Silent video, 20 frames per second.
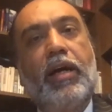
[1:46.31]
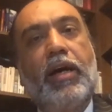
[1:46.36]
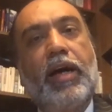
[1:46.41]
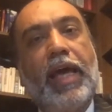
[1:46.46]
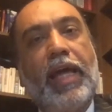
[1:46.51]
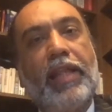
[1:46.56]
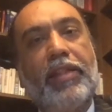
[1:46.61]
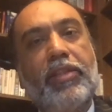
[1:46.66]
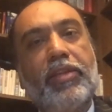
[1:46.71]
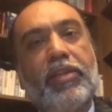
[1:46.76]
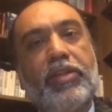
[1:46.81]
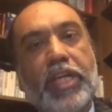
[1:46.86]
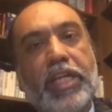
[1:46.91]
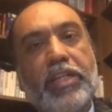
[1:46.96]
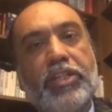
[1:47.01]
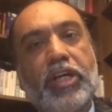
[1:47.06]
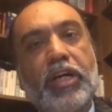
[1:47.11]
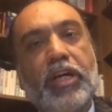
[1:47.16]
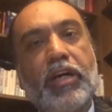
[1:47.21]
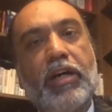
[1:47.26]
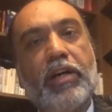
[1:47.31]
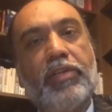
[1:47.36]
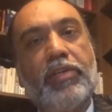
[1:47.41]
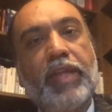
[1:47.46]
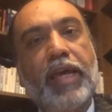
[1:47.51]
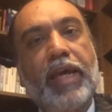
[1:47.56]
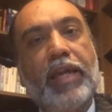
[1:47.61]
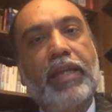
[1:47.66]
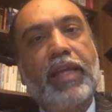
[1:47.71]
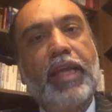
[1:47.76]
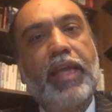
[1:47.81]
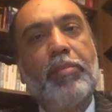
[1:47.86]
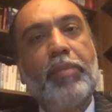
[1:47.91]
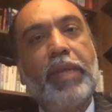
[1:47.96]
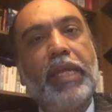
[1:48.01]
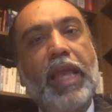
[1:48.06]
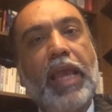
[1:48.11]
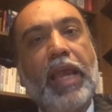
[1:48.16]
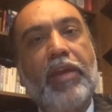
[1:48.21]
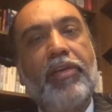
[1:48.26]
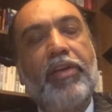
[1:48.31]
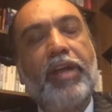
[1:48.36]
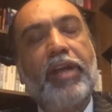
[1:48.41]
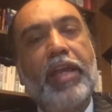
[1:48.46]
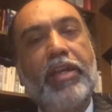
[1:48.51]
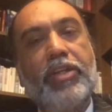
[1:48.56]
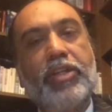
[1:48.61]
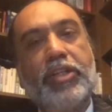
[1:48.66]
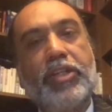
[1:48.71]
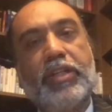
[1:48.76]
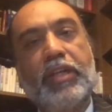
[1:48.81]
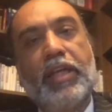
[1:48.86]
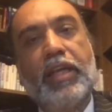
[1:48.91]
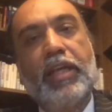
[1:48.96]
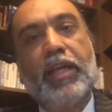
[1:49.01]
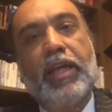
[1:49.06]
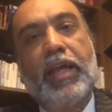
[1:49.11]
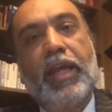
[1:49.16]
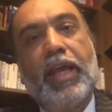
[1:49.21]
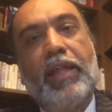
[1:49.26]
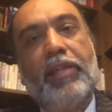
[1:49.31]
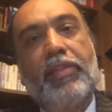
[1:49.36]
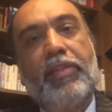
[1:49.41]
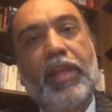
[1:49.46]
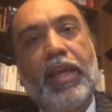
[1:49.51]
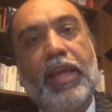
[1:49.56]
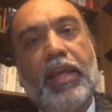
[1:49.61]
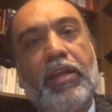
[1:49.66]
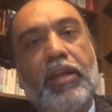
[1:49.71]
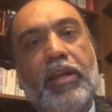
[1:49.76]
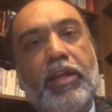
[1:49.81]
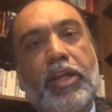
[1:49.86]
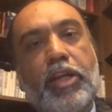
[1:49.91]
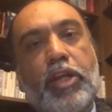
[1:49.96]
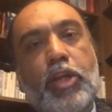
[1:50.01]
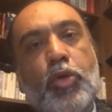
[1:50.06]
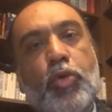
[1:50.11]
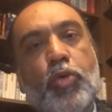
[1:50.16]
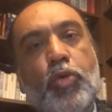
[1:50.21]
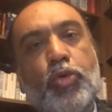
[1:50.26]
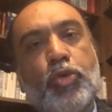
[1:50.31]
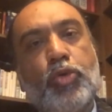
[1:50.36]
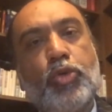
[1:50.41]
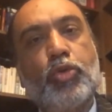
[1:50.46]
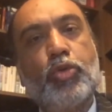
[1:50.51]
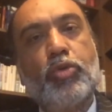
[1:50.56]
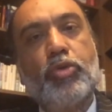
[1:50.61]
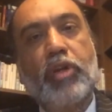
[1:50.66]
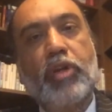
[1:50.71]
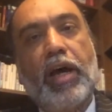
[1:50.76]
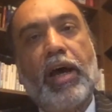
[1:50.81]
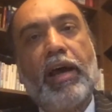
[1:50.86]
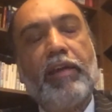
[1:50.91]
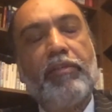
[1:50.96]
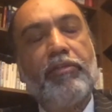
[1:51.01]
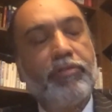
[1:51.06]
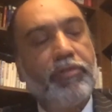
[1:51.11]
and the data that can be aggregated and then used to drive